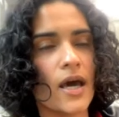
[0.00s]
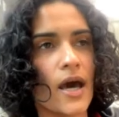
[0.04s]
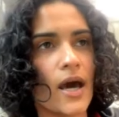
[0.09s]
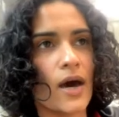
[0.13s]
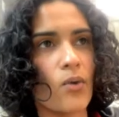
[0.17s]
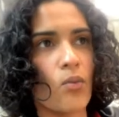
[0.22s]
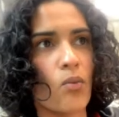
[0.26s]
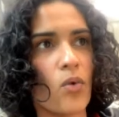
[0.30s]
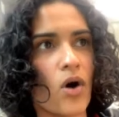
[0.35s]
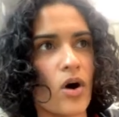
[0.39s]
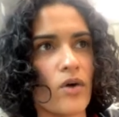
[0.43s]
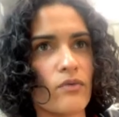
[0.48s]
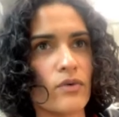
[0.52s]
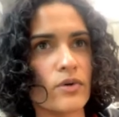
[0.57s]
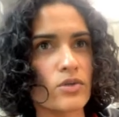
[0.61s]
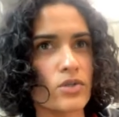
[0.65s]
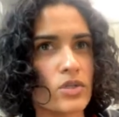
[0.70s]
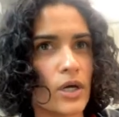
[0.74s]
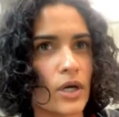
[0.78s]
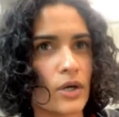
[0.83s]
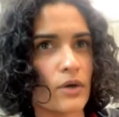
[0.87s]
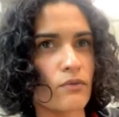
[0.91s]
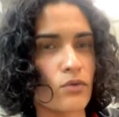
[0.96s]
And what are those
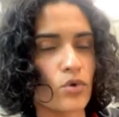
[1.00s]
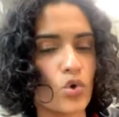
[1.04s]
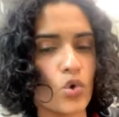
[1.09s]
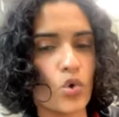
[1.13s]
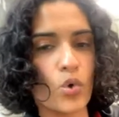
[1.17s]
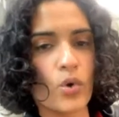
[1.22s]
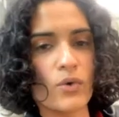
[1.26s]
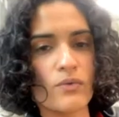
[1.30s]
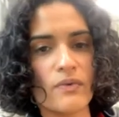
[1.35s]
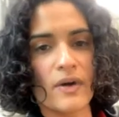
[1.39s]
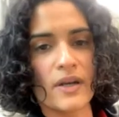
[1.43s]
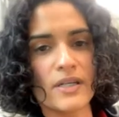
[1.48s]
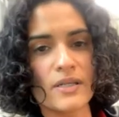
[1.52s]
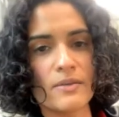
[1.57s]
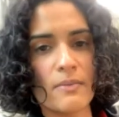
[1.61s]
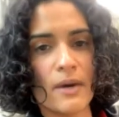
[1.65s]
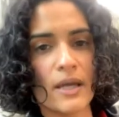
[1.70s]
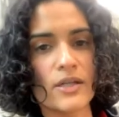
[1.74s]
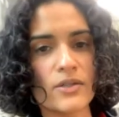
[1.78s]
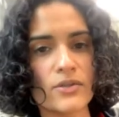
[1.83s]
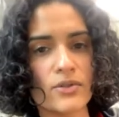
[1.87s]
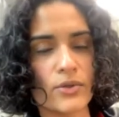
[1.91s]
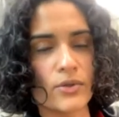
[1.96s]
kind of core
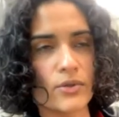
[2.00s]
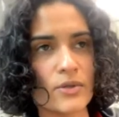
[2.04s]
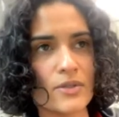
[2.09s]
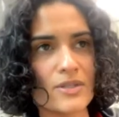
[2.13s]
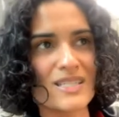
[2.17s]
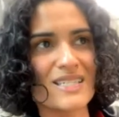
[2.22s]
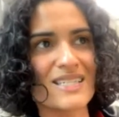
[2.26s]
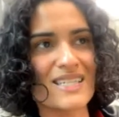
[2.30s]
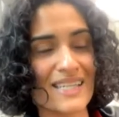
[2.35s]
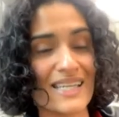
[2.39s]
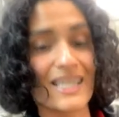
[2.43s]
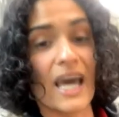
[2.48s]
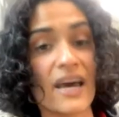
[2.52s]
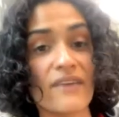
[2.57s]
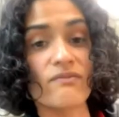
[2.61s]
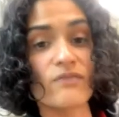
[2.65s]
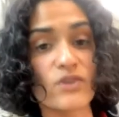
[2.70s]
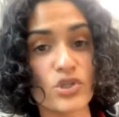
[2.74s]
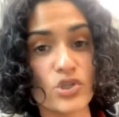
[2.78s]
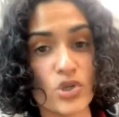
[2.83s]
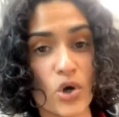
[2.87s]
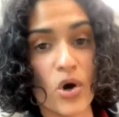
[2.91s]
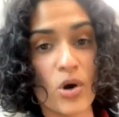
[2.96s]
fundamentals to get
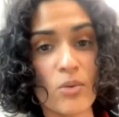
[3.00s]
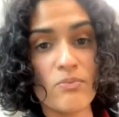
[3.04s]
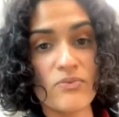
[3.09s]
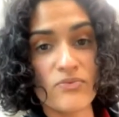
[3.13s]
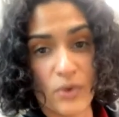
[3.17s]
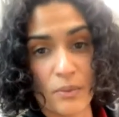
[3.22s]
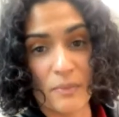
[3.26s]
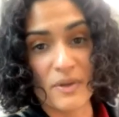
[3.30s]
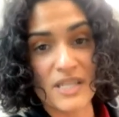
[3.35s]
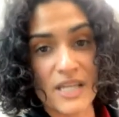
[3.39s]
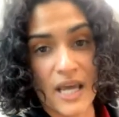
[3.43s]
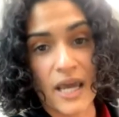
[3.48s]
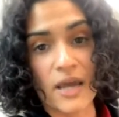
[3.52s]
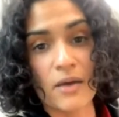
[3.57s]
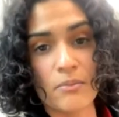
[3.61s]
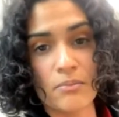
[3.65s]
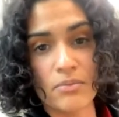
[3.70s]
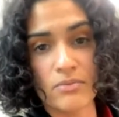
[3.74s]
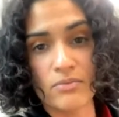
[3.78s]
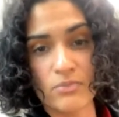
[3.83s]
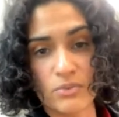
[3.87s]
the job from a tape,